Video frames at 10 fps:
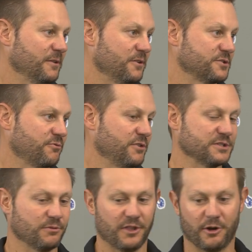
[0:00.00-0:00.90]
There's a
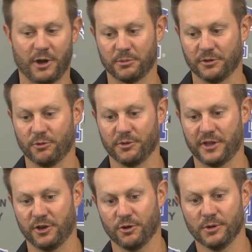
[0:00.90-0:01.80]
reason they're able to do what they do.